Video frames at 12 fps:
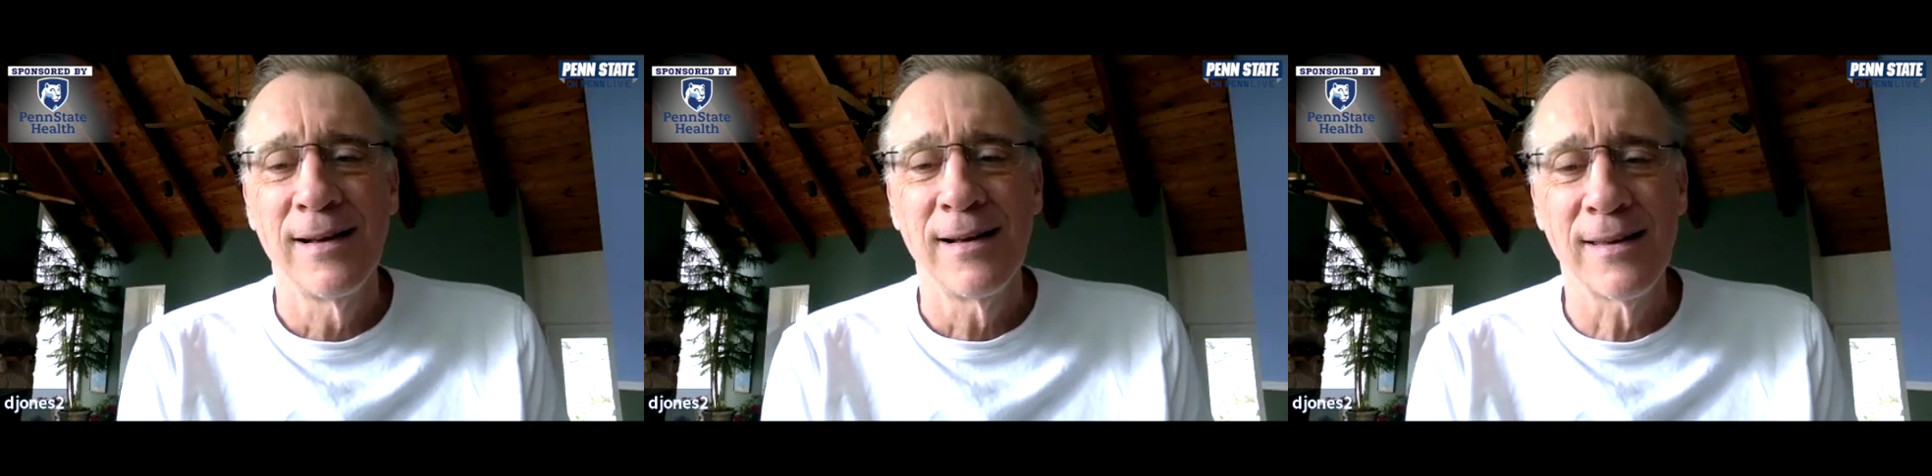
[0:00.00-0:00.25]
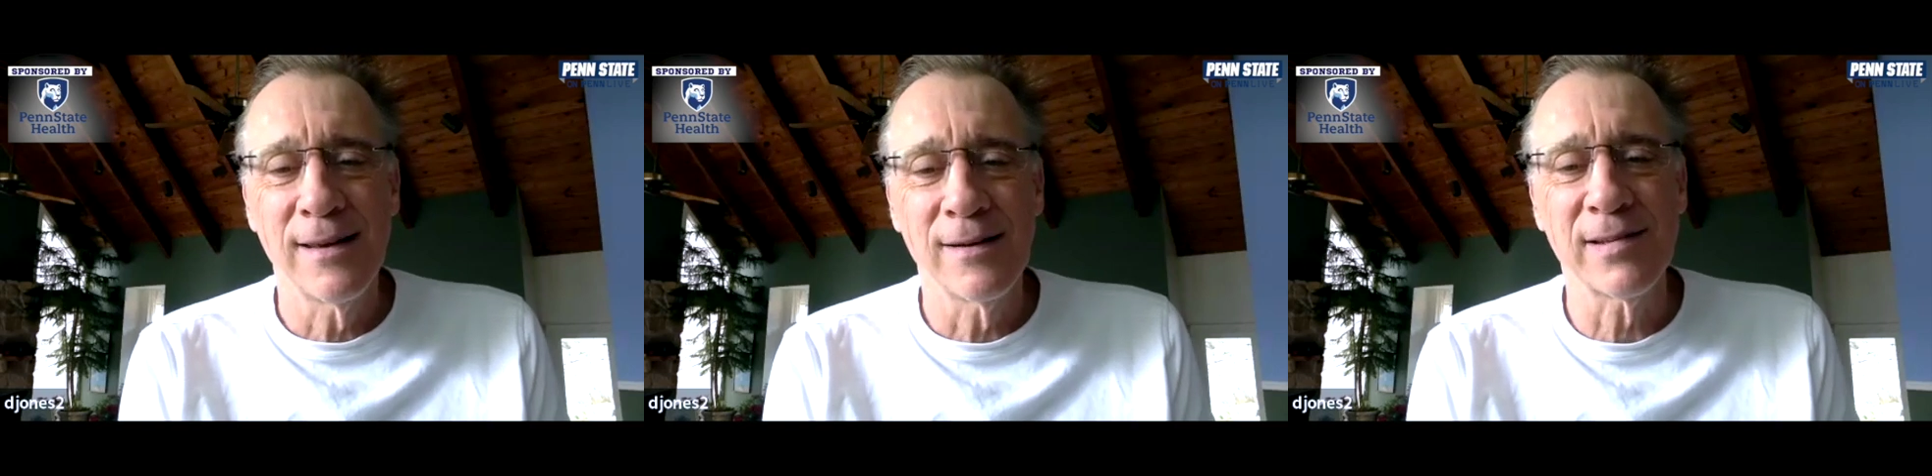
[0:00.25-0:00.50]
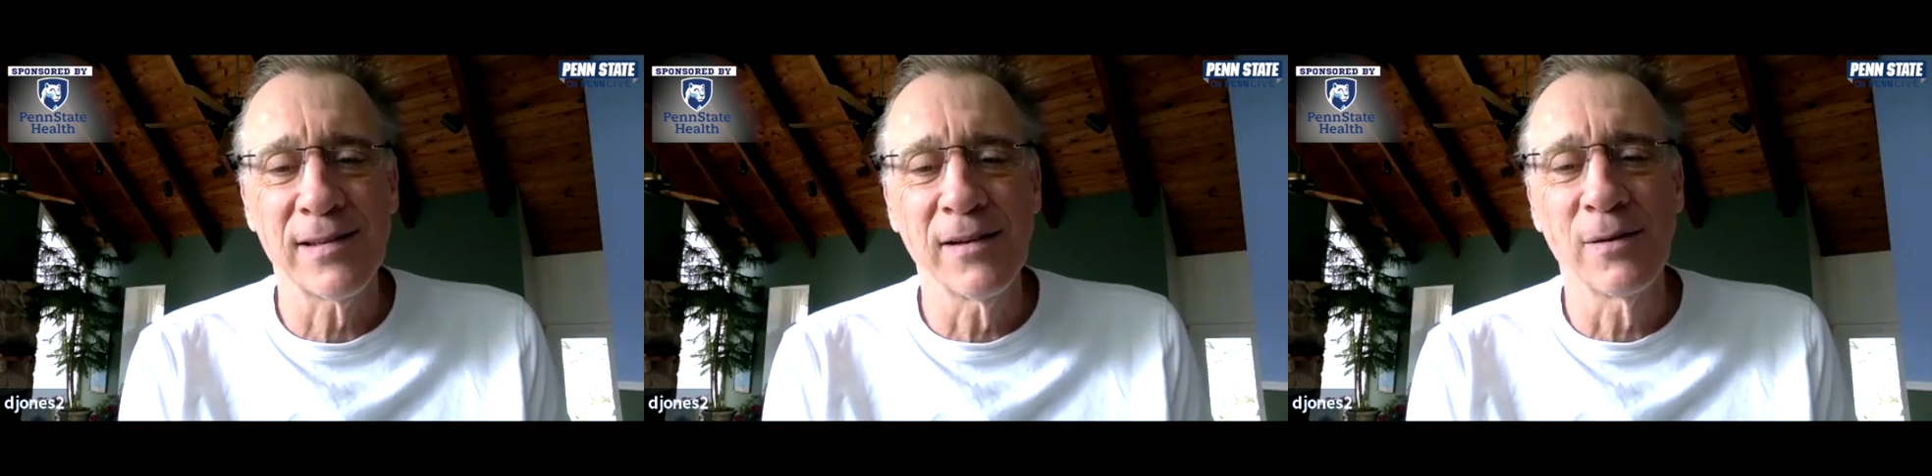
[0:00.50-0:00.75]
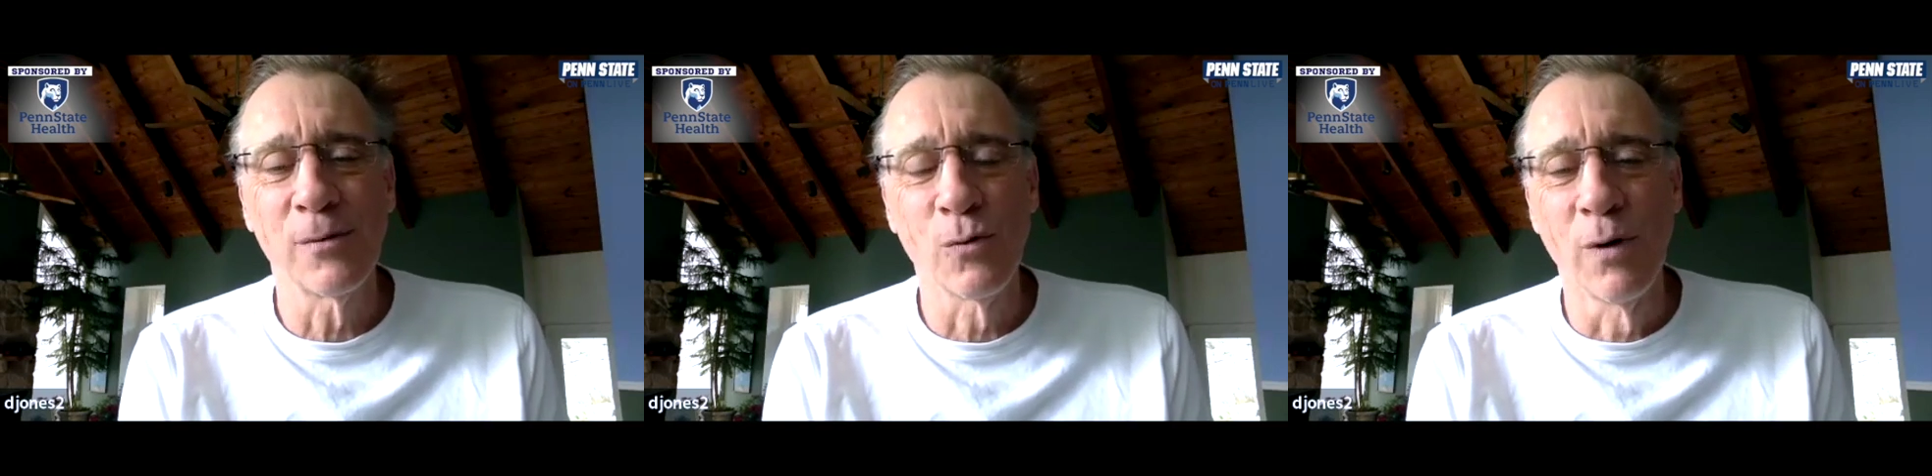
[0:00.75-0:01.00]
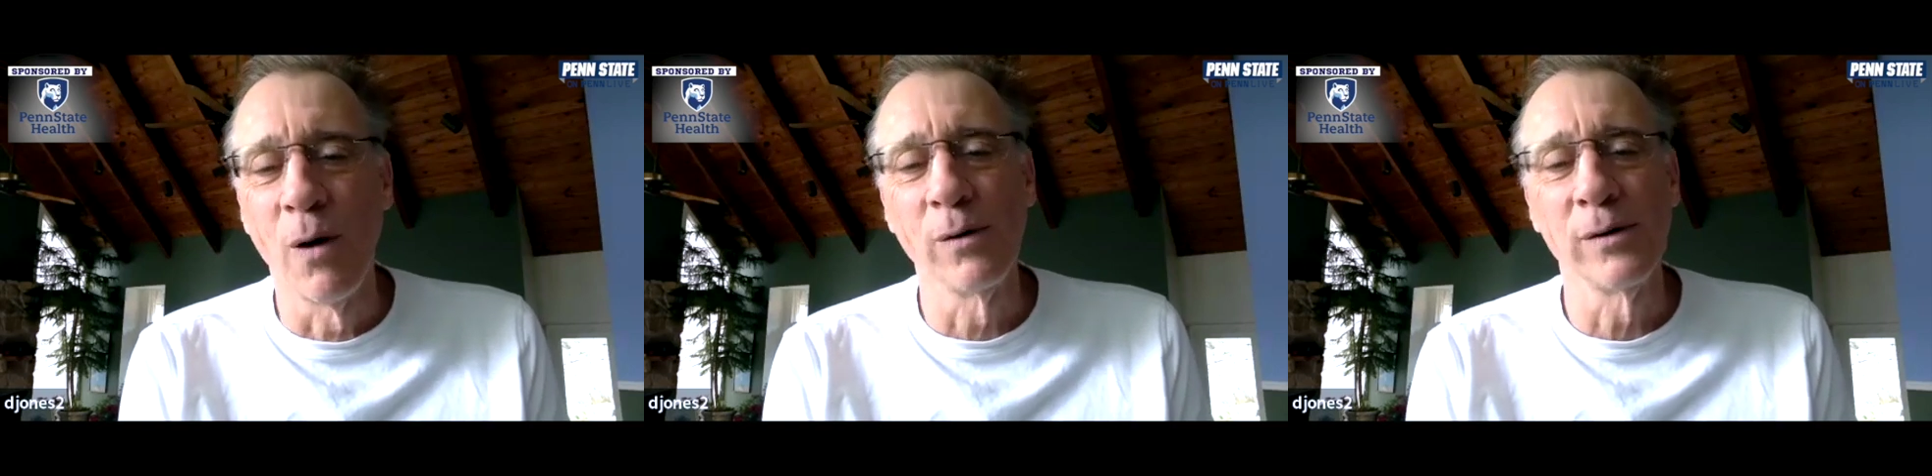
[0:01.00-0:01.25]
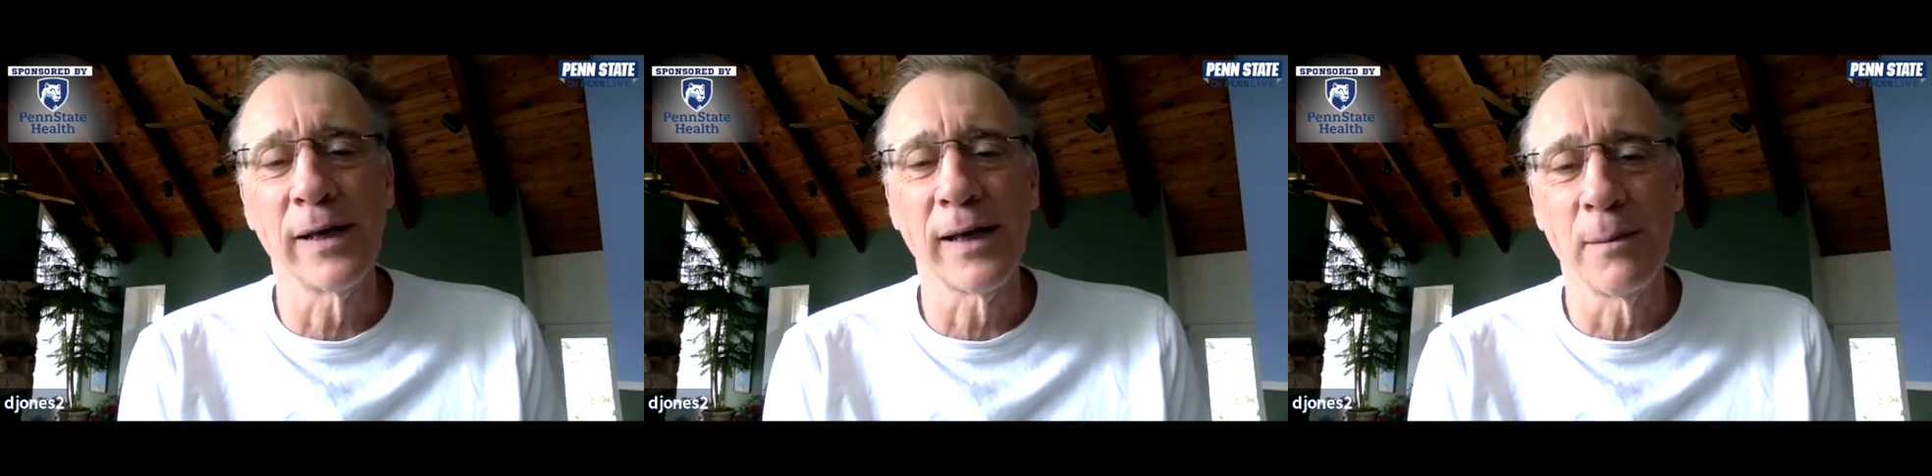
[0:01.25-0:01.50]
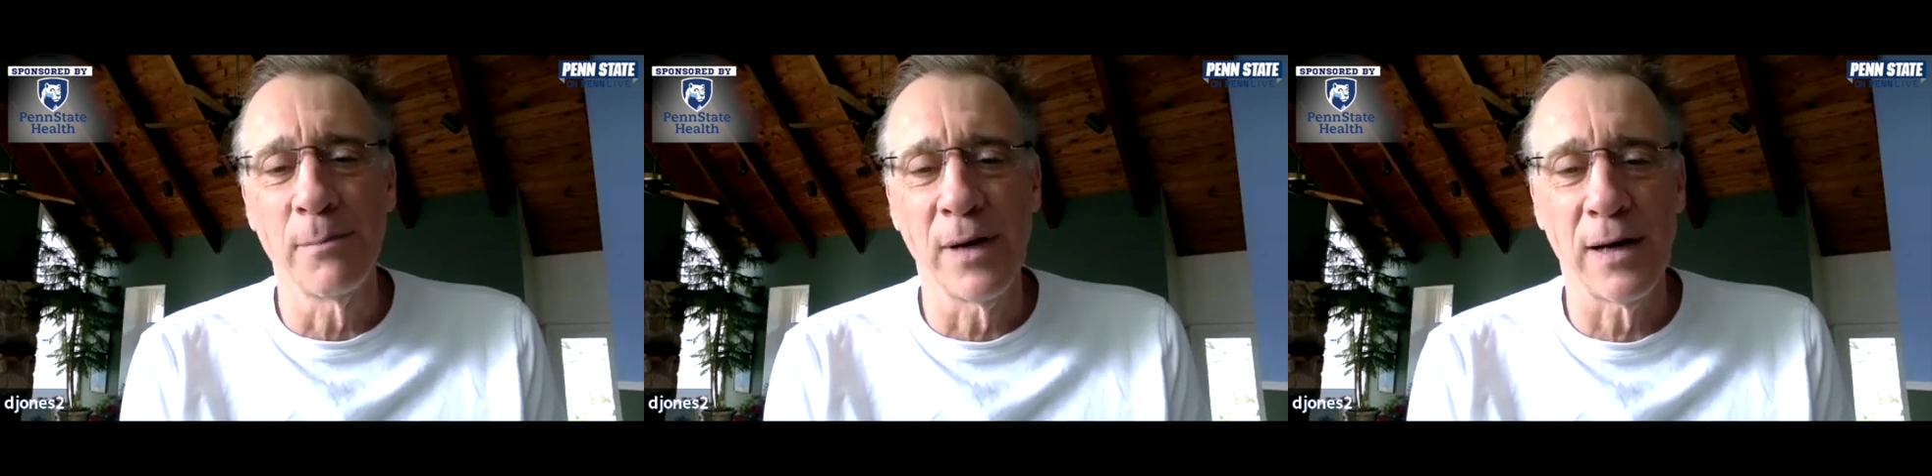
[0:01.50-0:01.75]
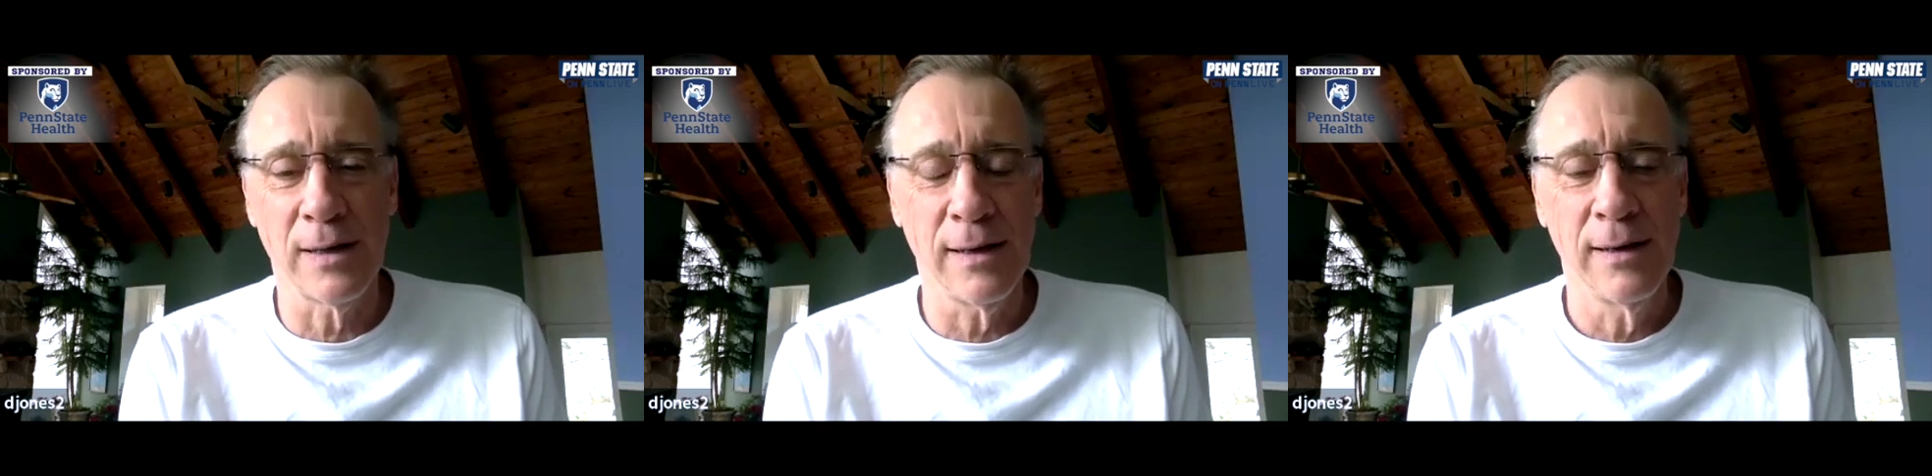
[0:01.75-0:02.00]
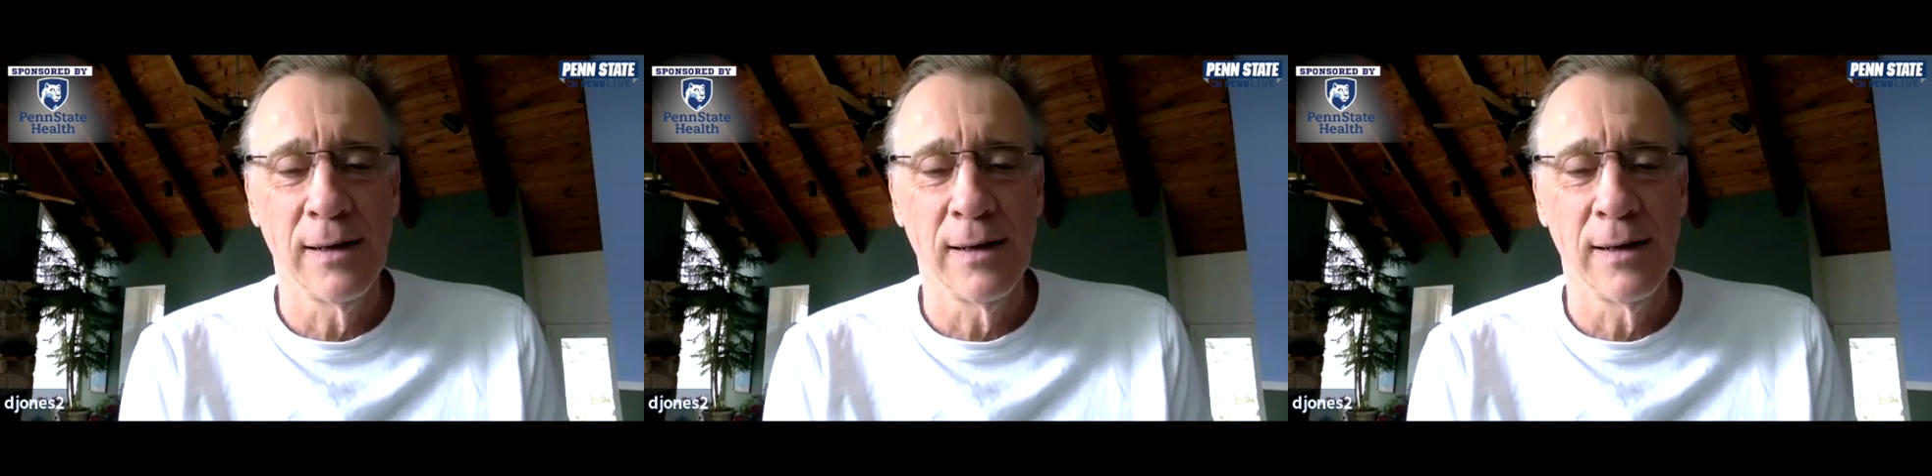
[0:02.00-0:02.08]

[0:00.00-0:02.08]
they're still rolling in money.